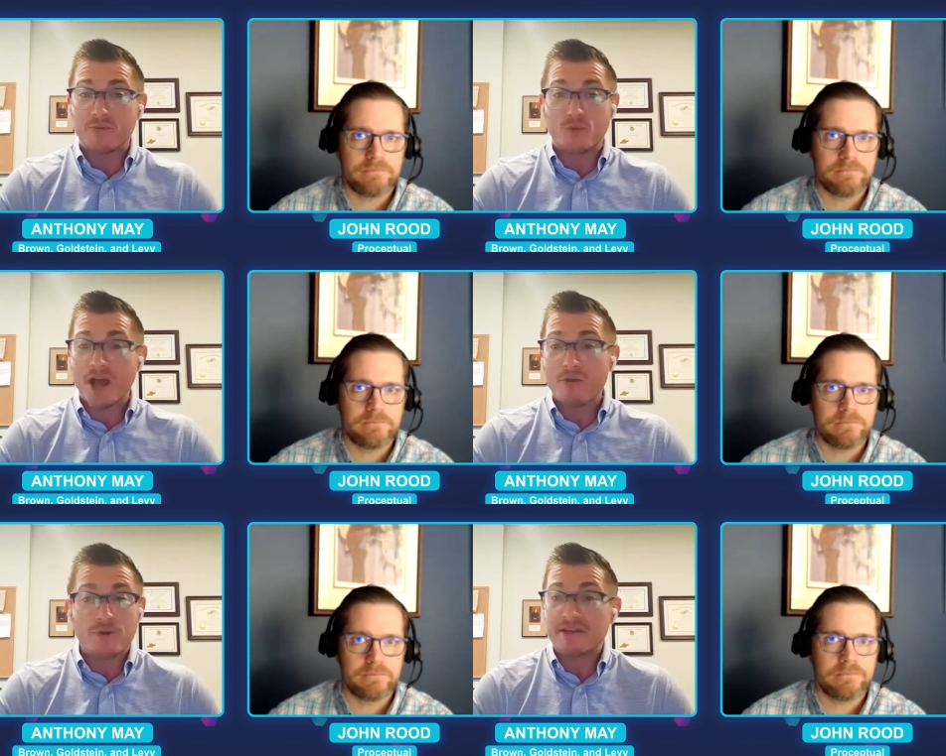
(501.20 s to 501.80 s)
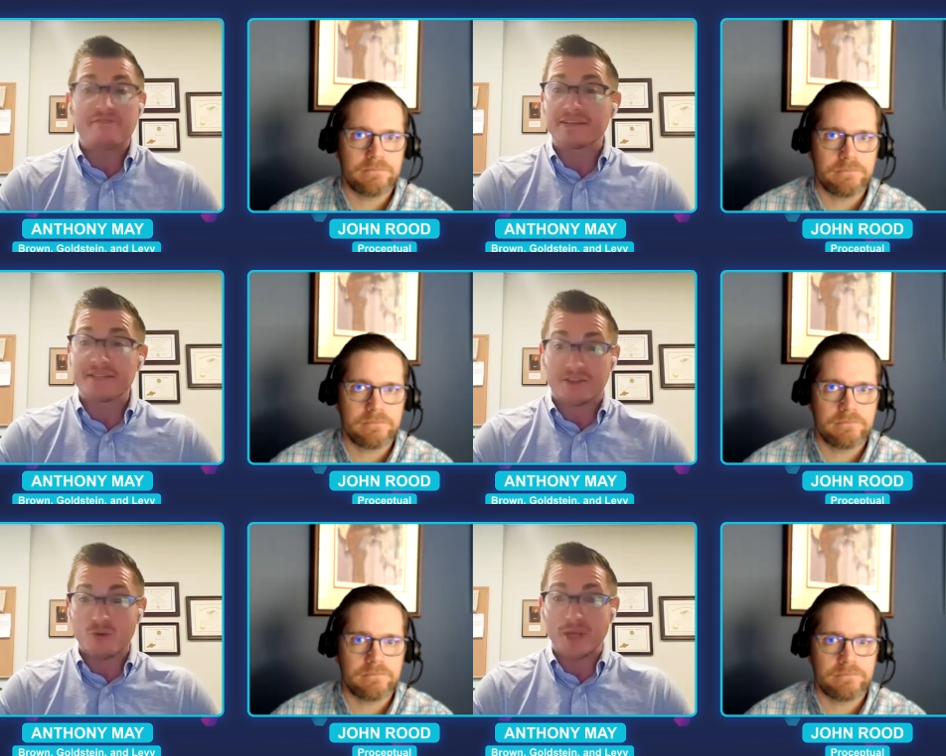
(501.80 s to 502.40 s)
Speaker 1: and it, we're not
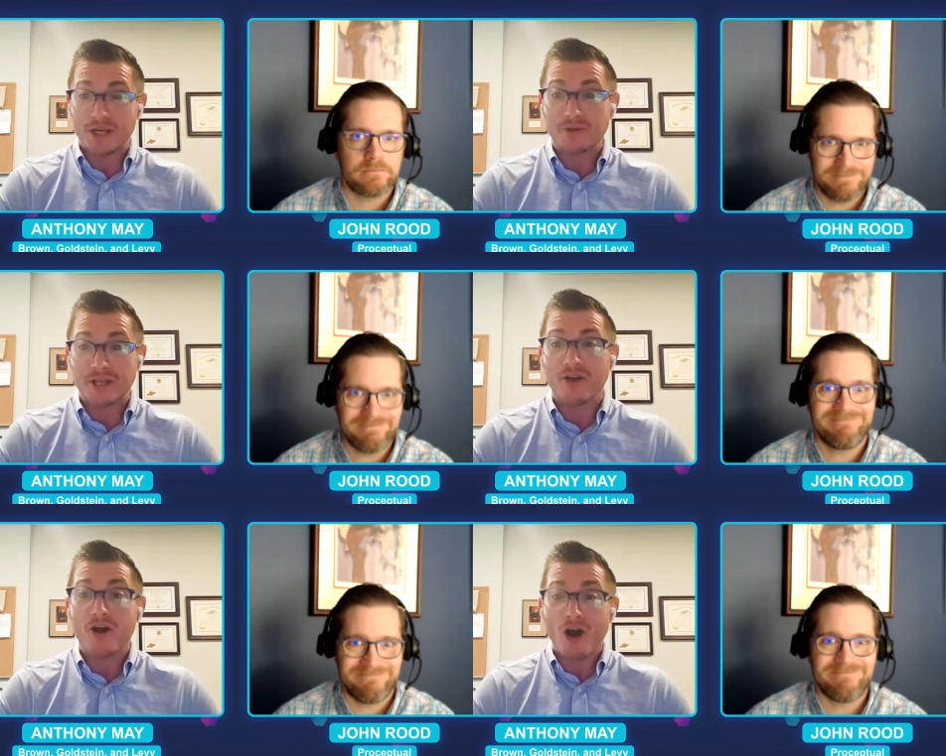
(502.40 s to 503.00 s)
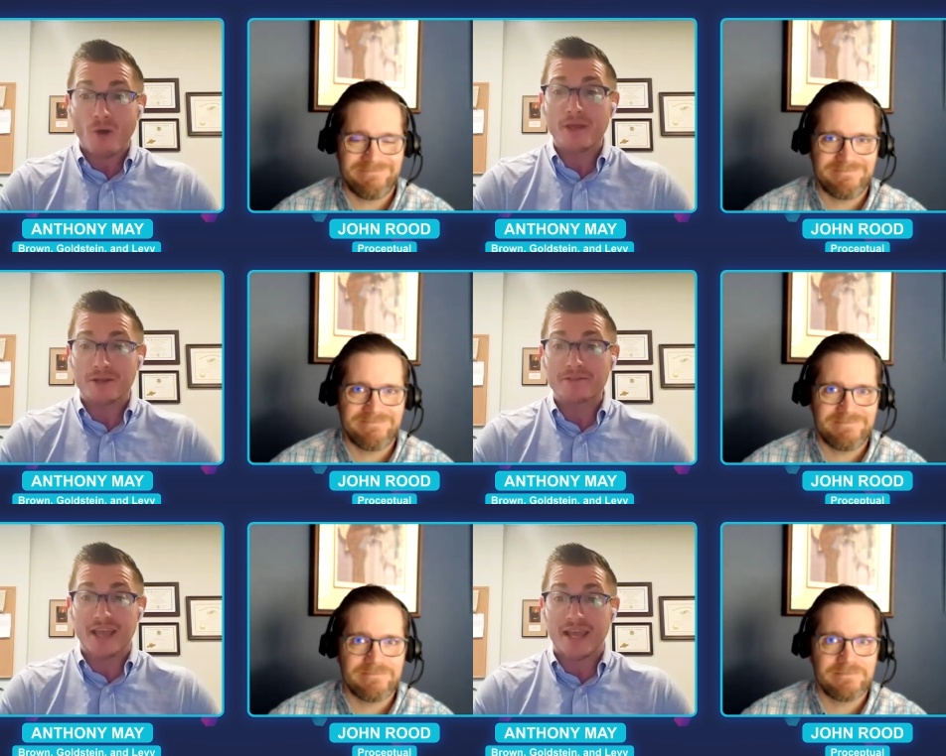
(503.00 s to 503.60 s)
reinventing the wheel here. All we
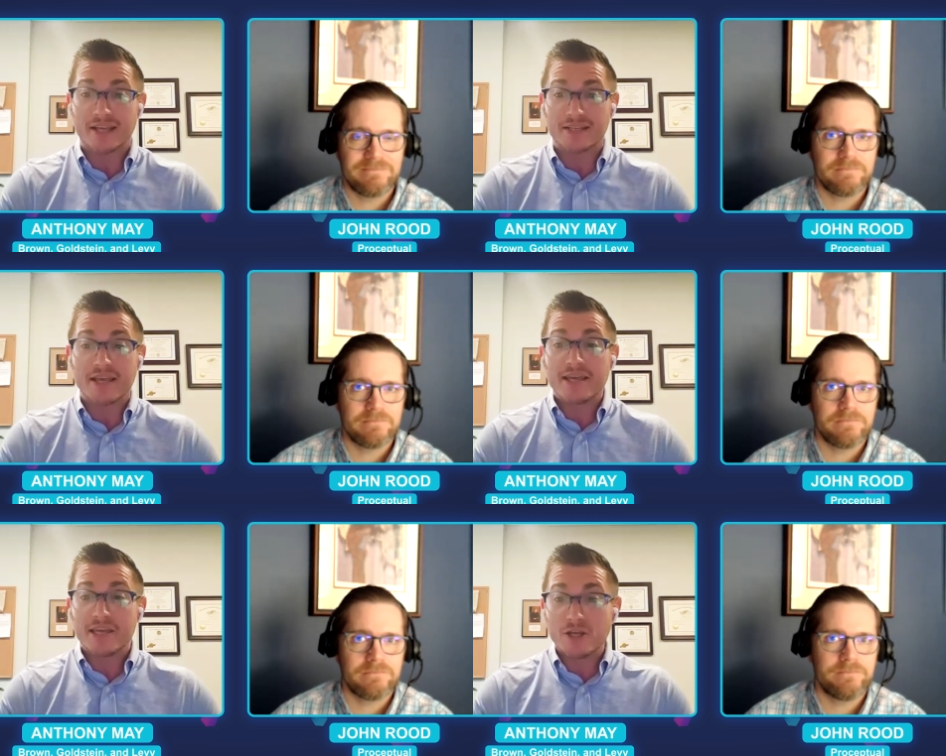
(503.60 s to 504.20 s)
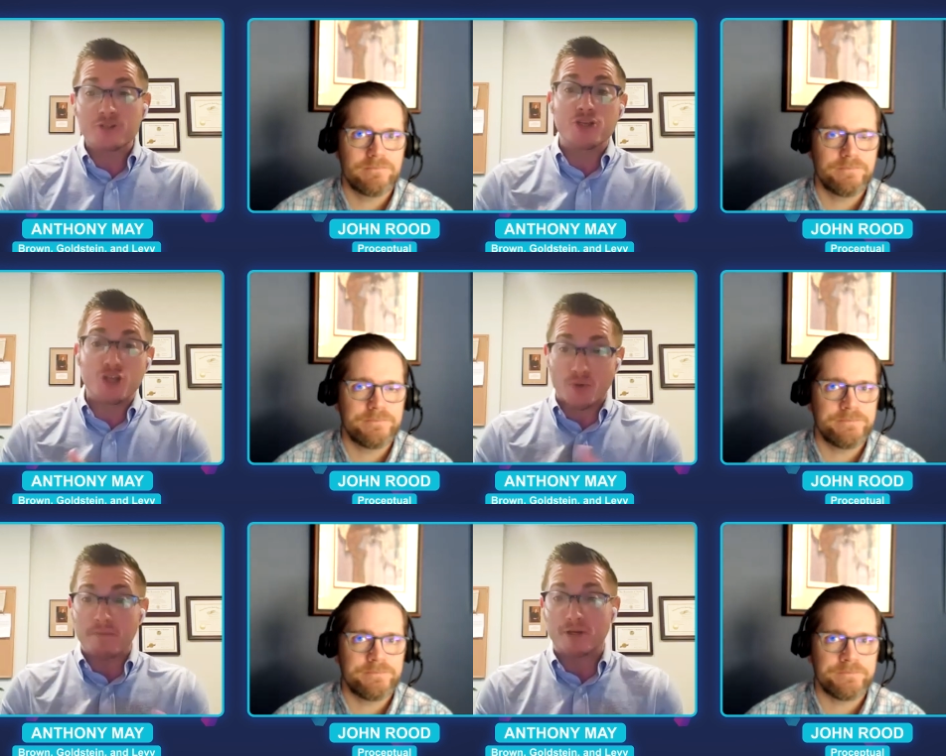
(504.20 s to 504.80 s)
are saying is, here's a
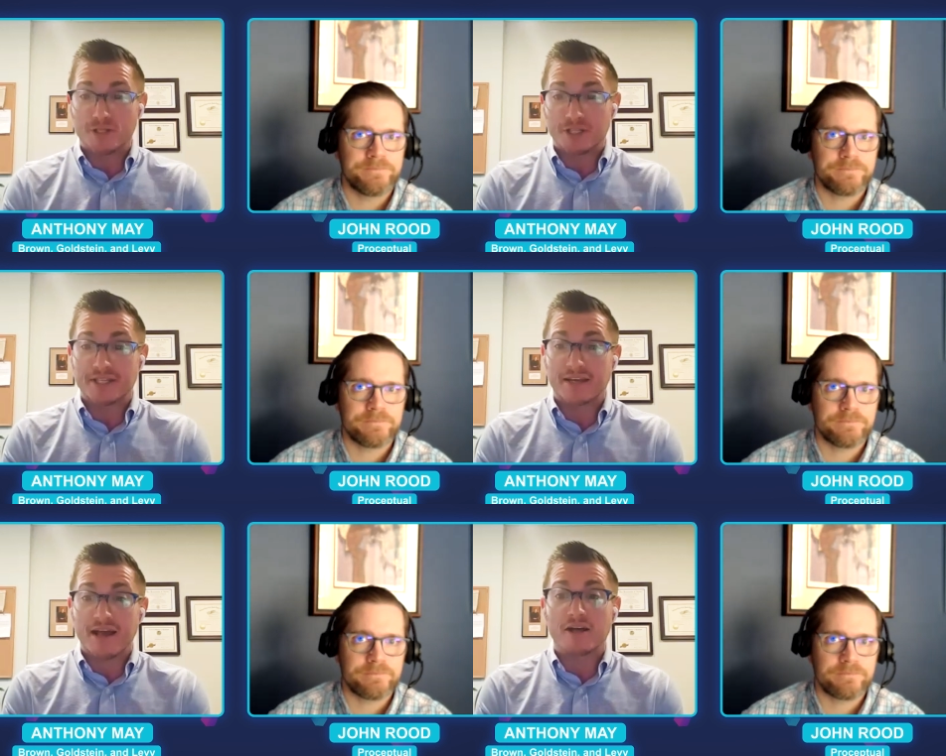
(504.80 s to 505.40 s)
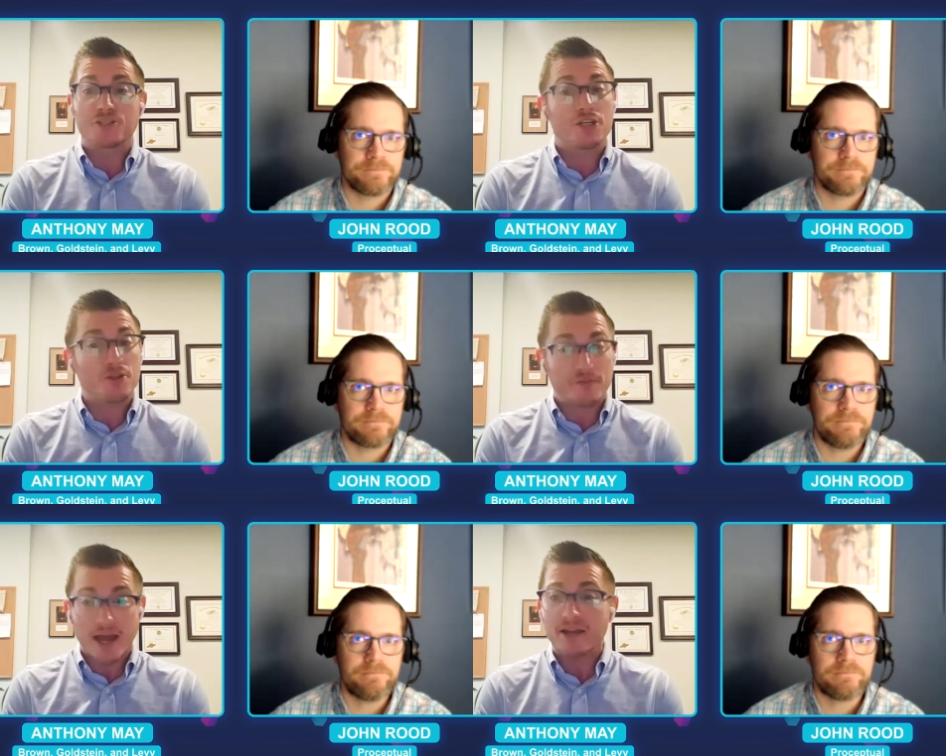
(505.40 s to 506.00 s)
new emerging technology,
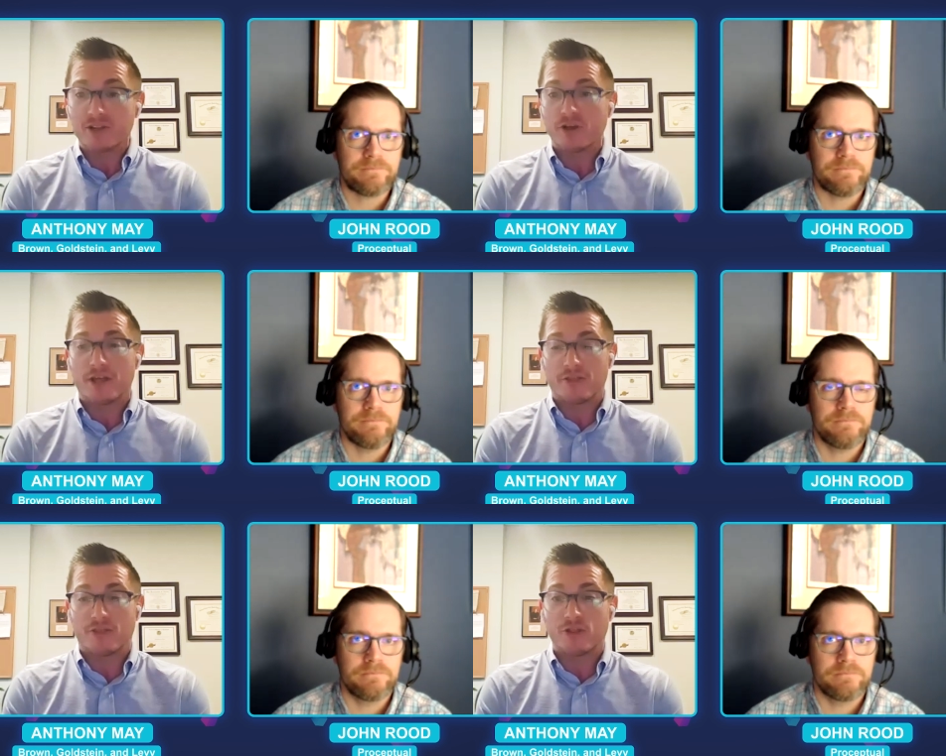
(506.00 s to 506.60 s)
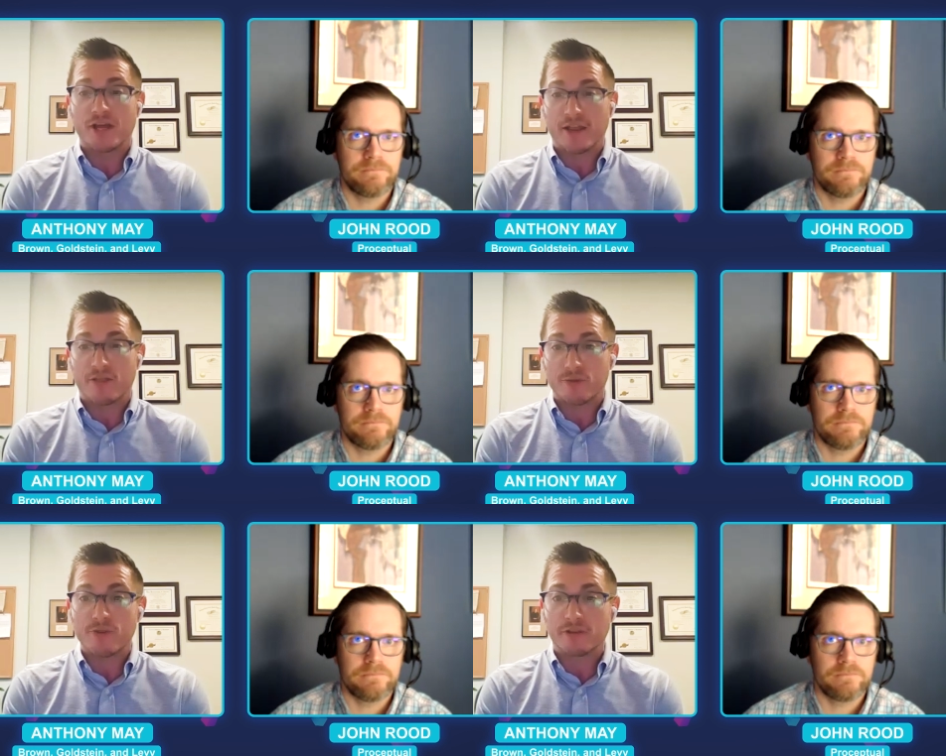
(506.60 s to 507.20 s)
and you've got to look at look at
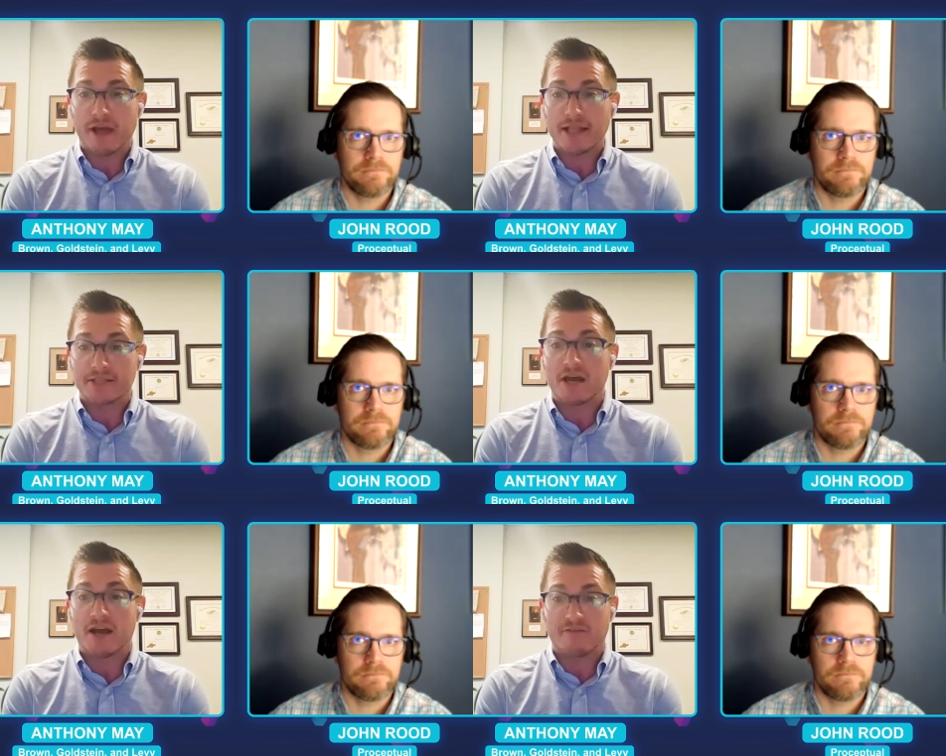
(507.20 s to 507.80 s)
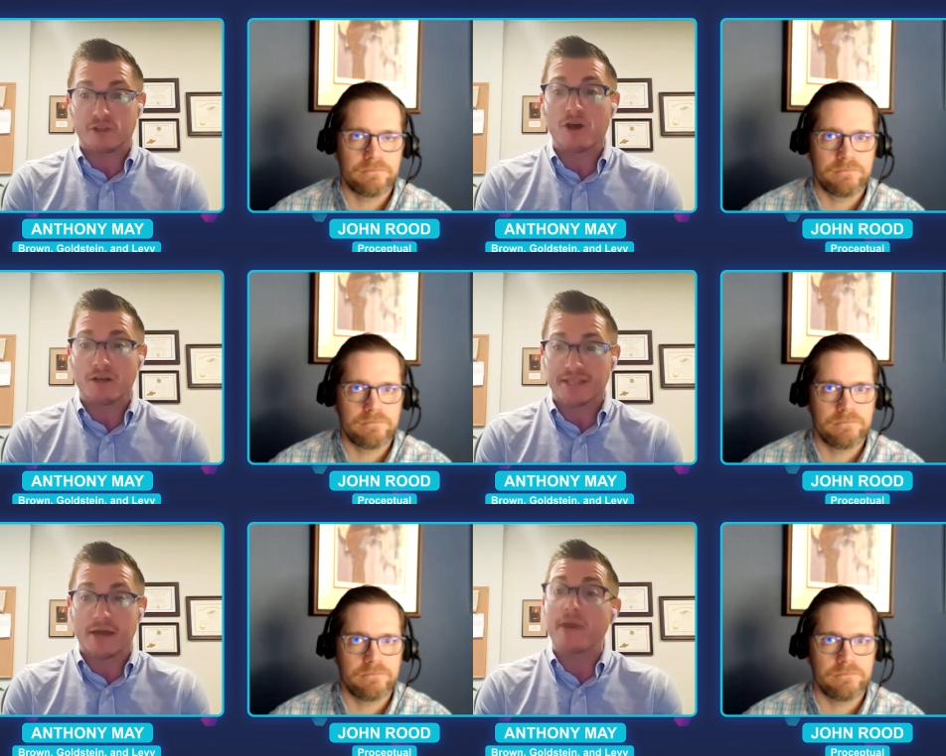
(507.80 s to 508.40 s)
it through the lens of the
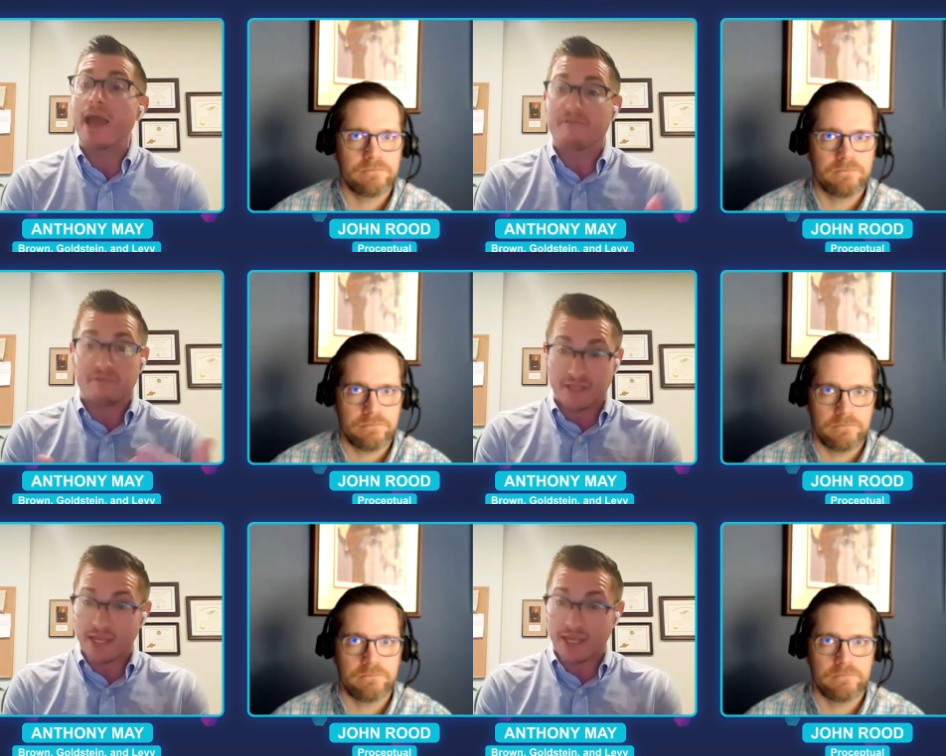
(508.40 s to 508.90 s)
laws that we have.